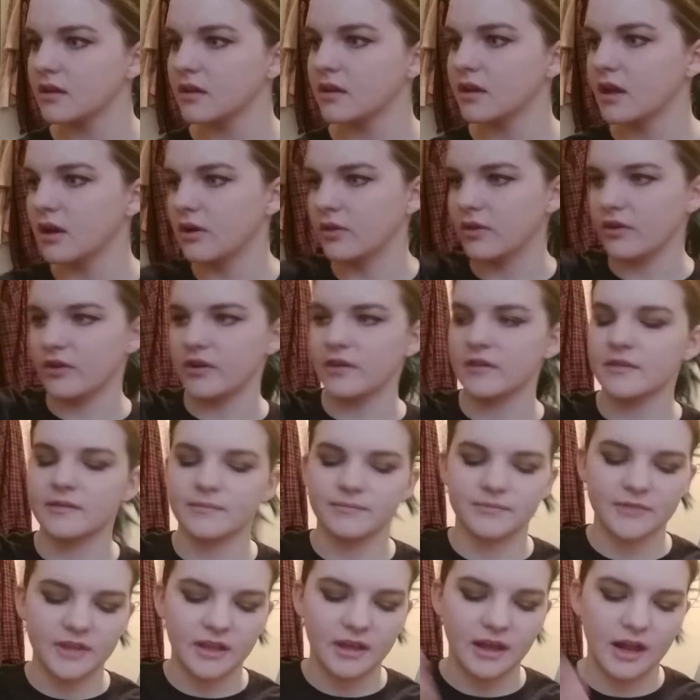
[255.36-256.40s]
Oh, there it is.
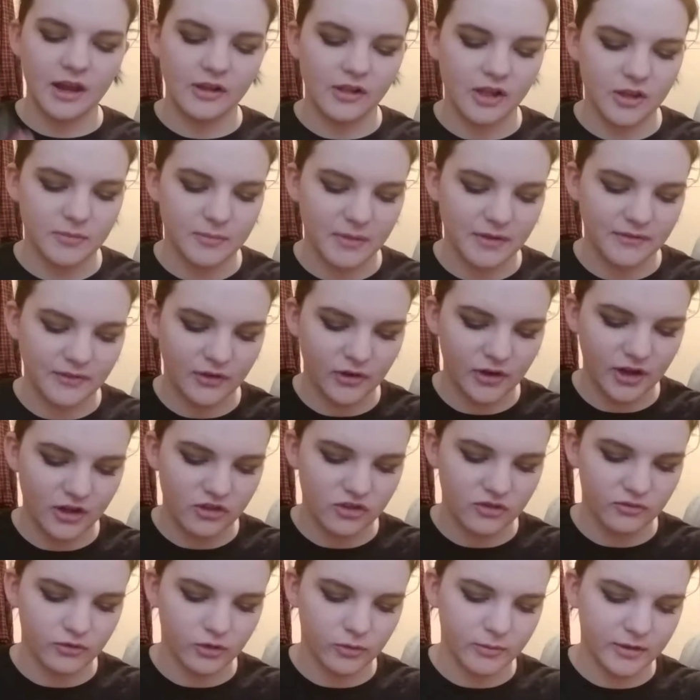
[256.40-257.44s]
I lost my
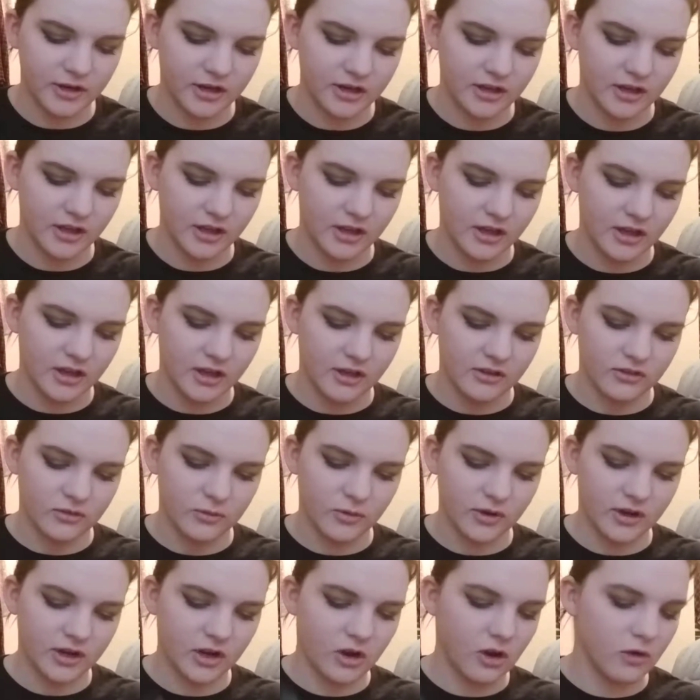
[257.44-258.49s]
foundation for a minute. So we're
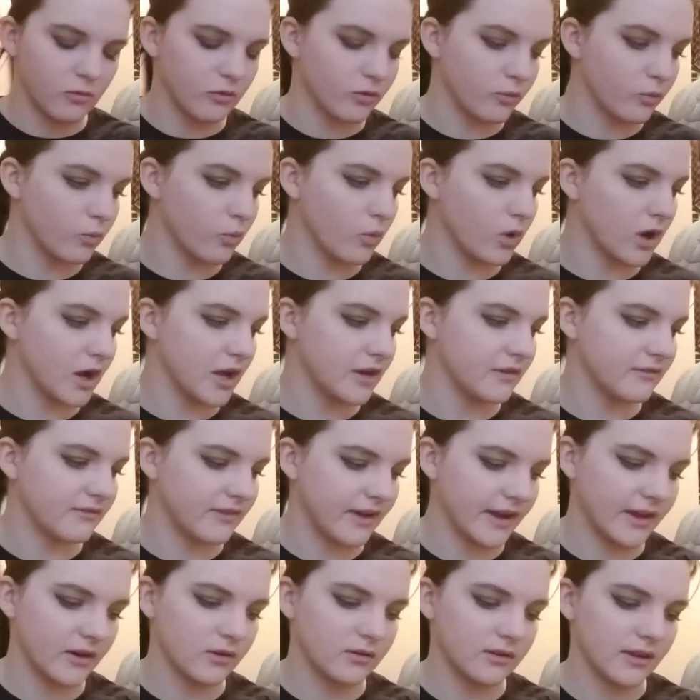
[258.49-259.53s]
going to go in with one
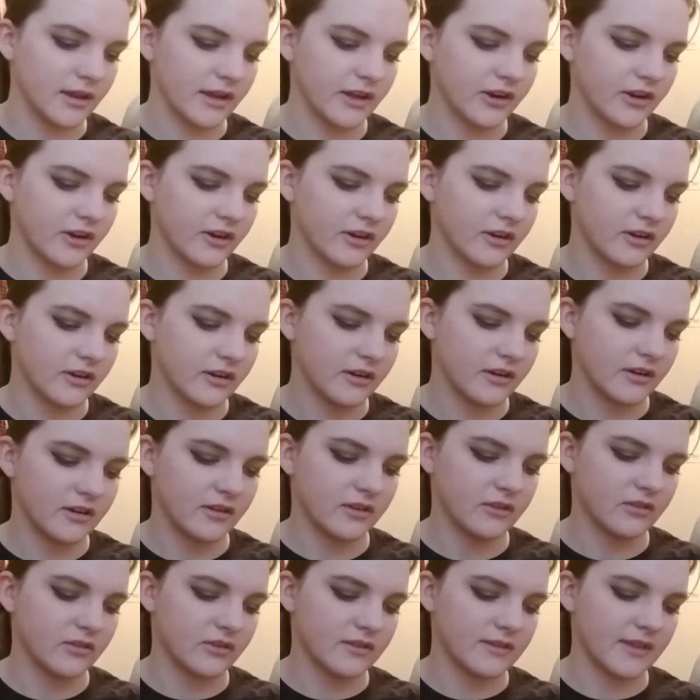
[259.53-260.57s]
final layer,
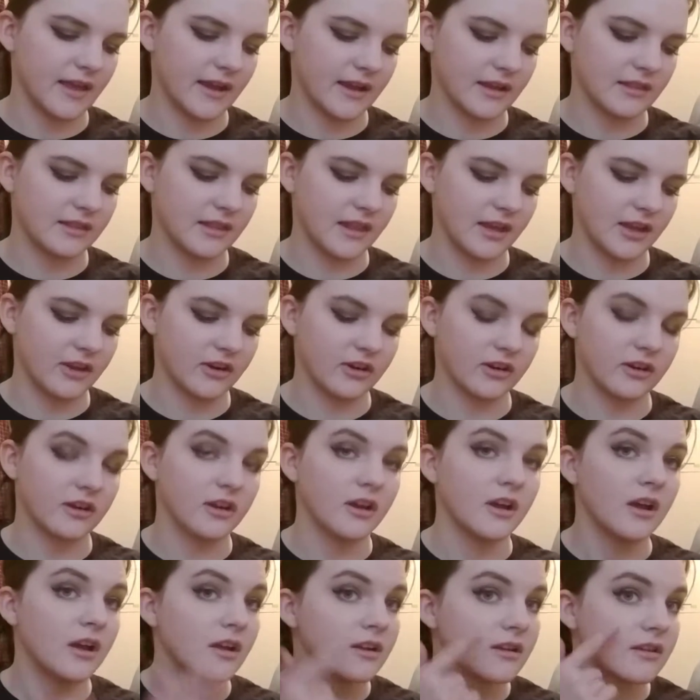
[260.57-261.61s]
so a second layer,
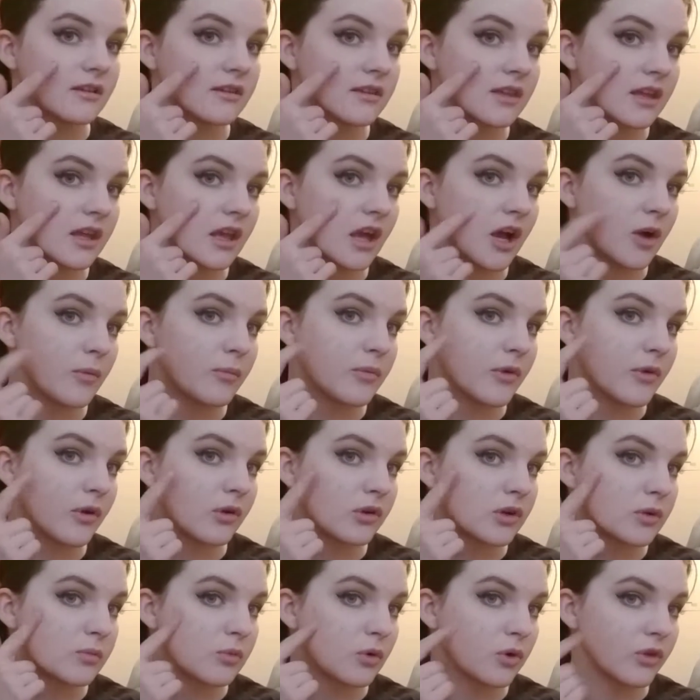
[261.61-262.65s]
to see how
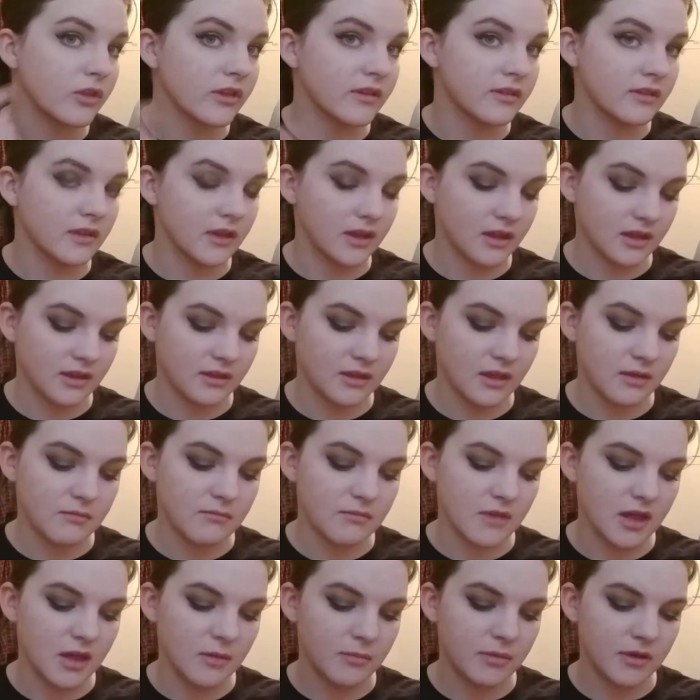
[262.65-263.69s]
buildable this is, and
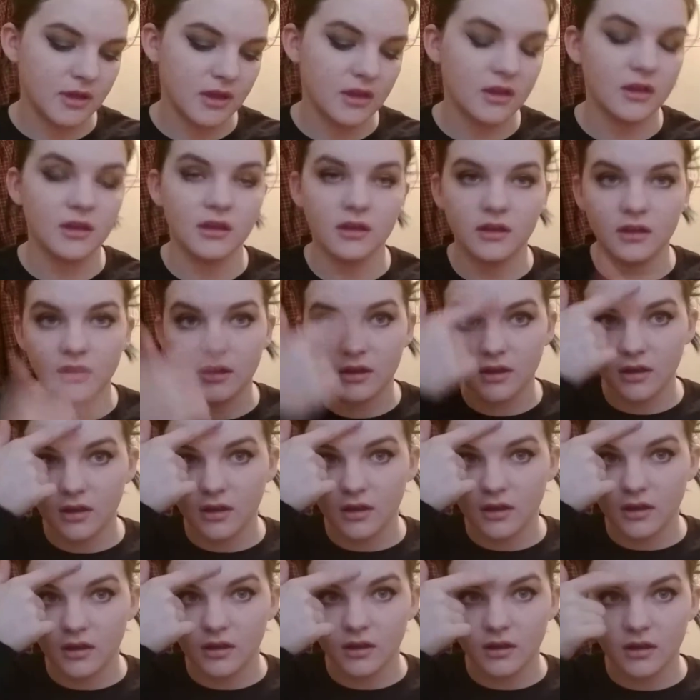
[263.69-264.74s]
maybe
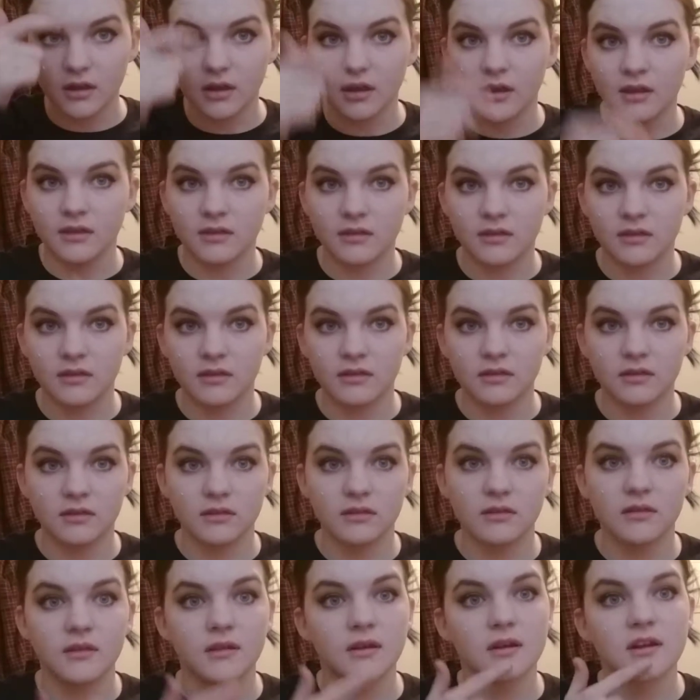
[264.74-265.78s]
it's
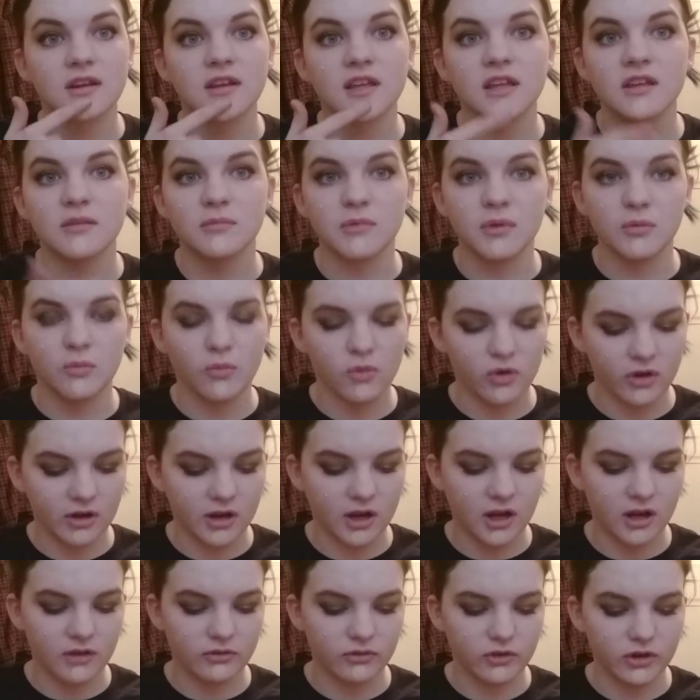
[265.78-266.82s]
going to give me more
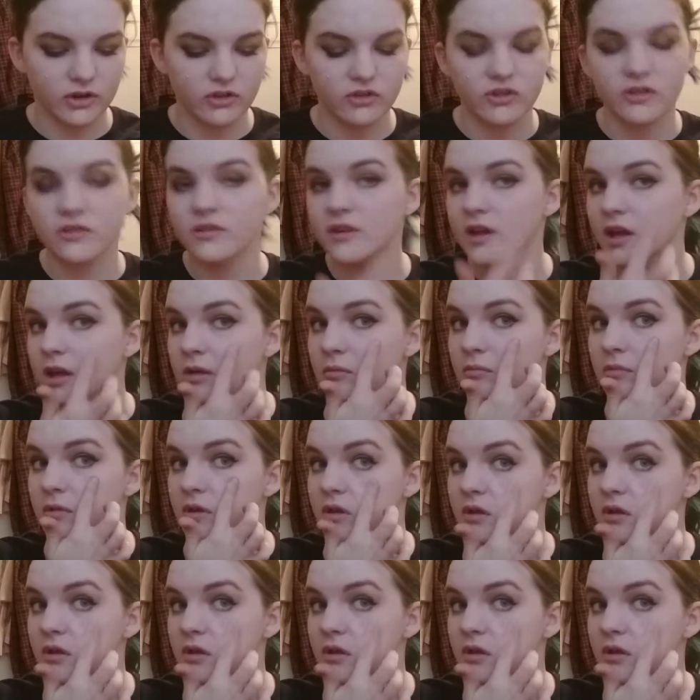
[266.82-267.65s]
coverage this time.